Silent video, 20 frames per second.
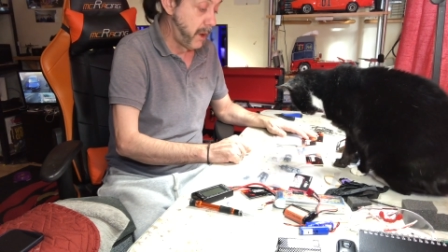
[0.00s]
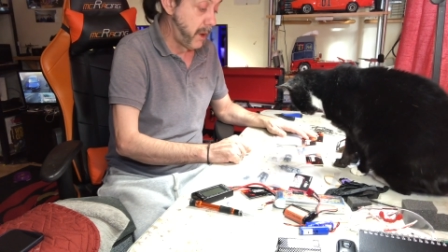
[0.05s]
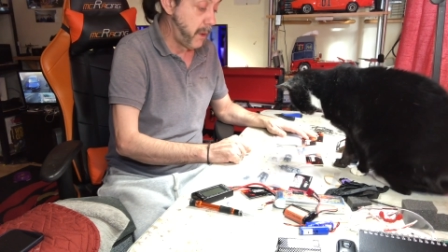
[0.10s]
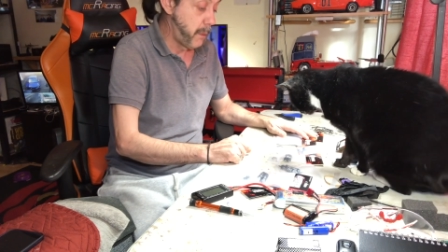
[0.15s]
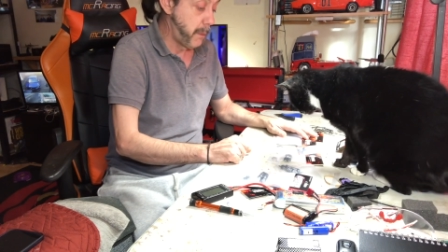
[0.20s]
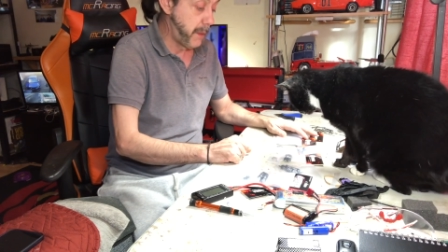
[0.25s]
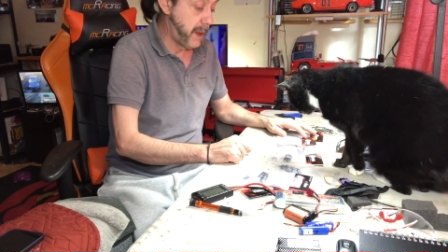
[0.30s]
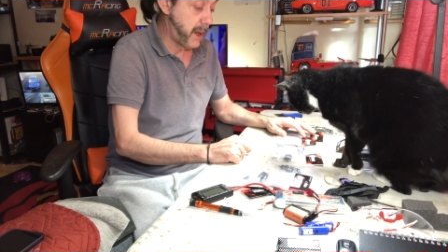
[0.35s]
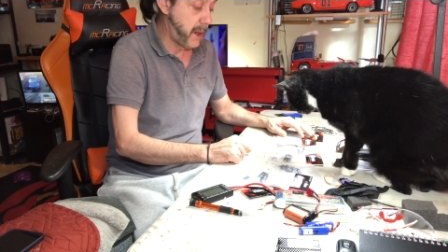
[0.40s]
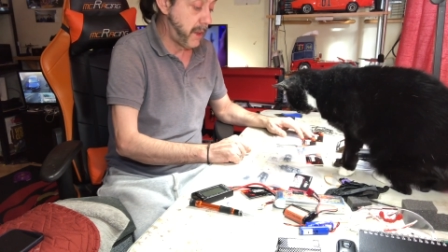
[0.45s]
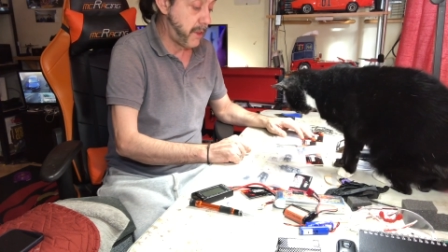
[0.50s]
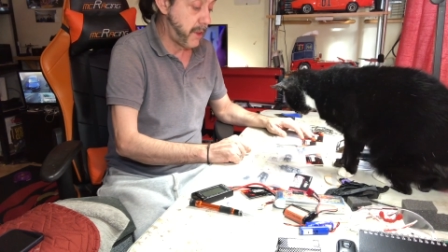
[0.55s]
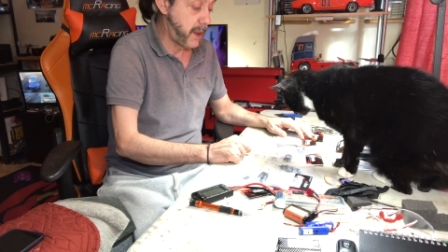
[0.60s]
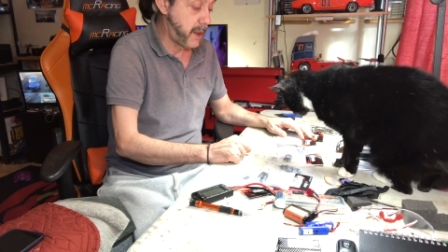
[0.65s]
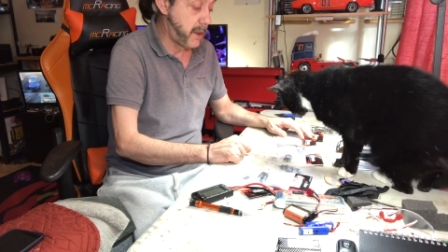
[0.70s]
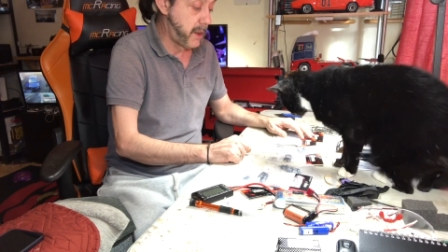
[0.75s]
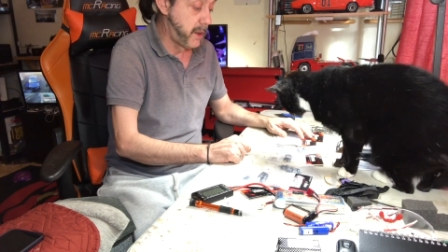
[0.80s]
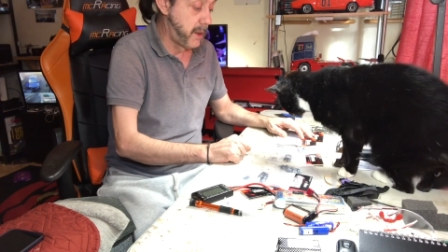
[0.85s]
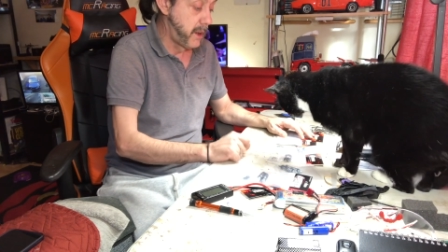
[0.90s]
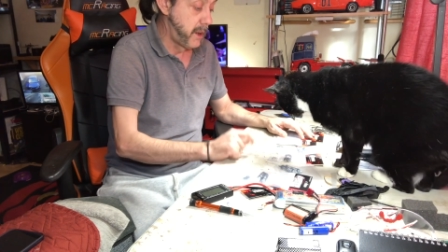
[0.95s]
with anything.
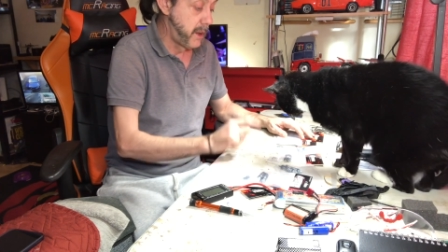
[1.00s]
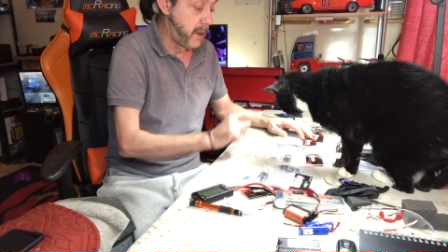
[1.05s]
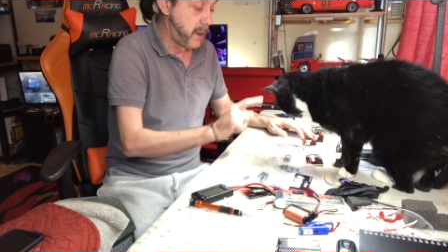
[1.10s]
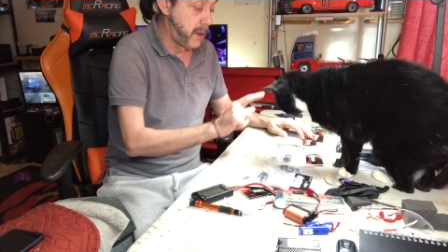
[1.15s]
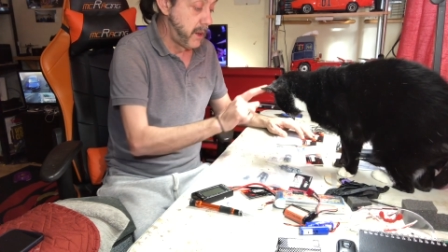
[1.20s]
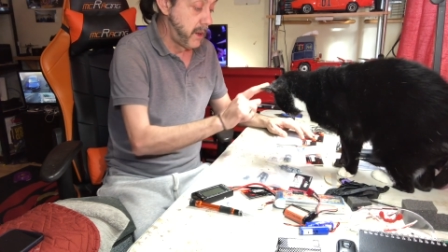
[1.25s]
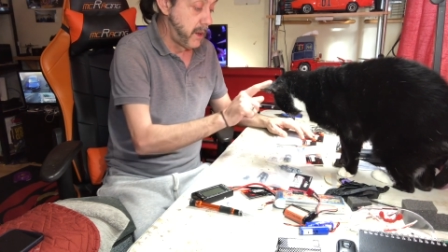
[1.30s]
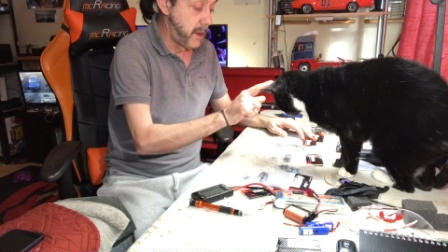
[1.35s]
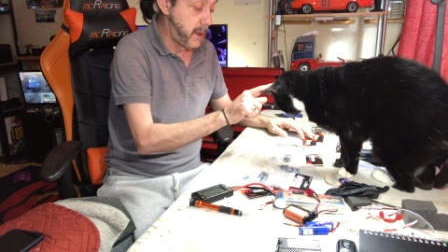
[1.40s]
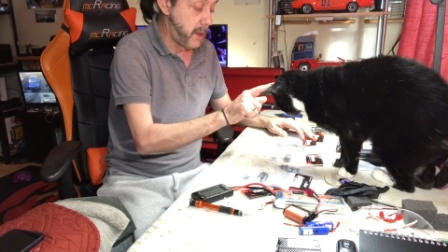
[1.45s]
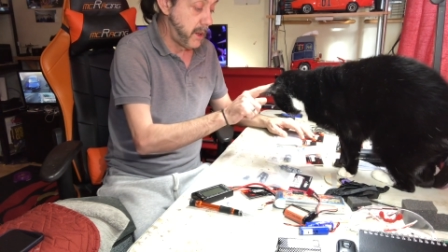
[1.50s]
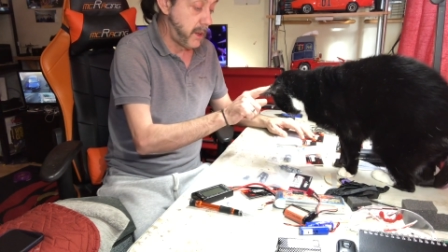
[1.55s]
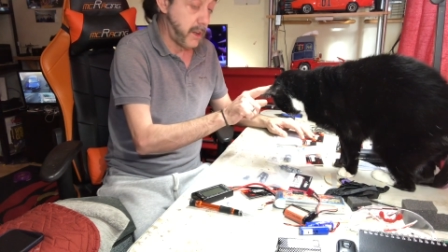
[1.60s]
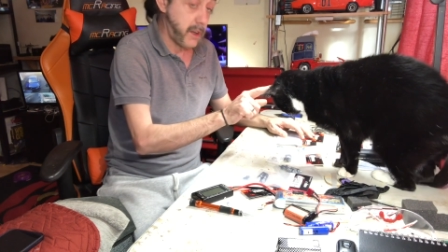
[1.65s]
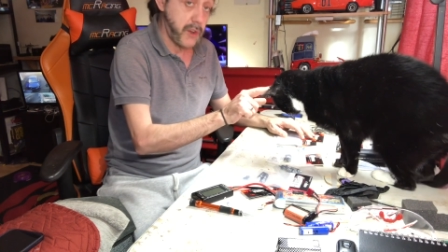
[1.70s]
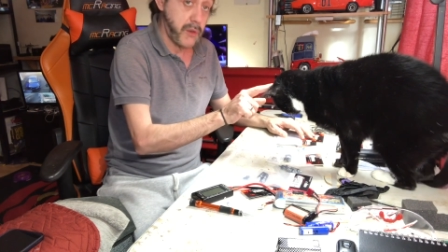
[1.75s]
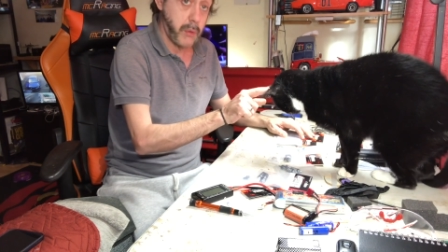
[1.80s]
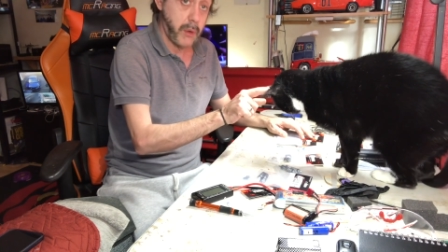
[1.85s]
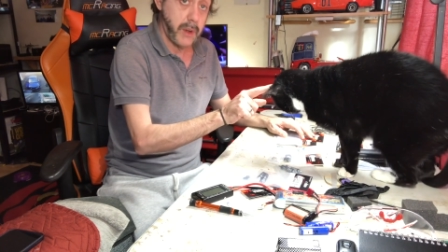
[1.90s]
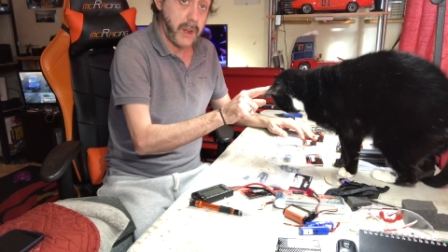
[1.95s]
and this
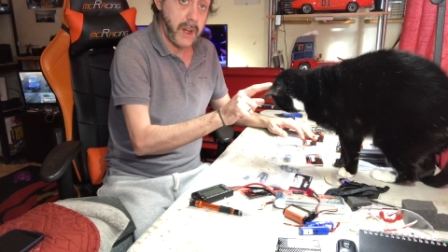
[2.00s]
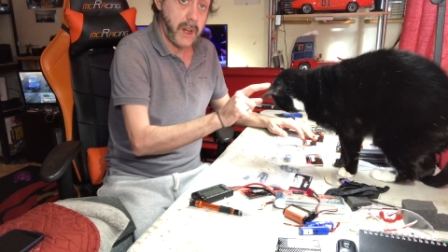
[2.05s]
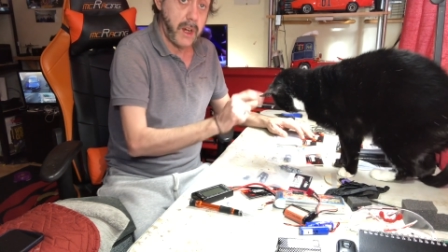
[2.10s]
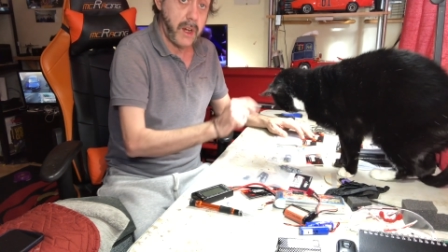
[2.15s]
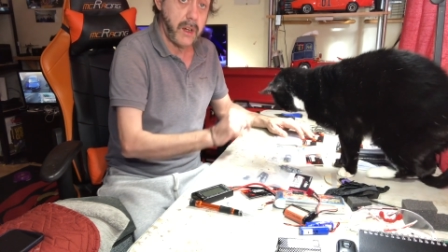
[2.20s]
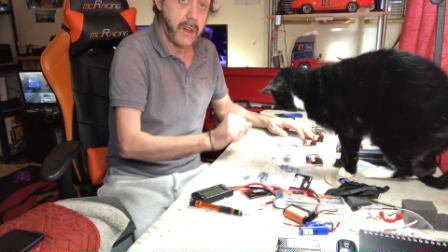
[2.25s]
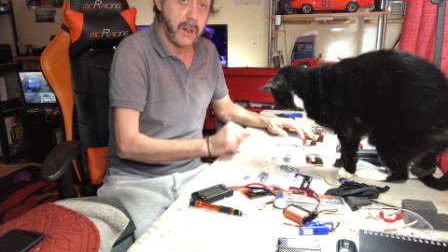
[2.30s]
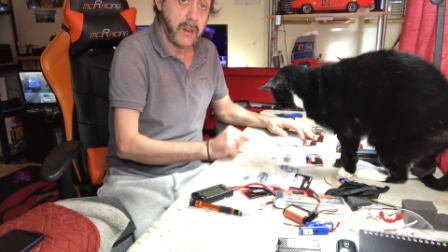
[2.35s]
one here,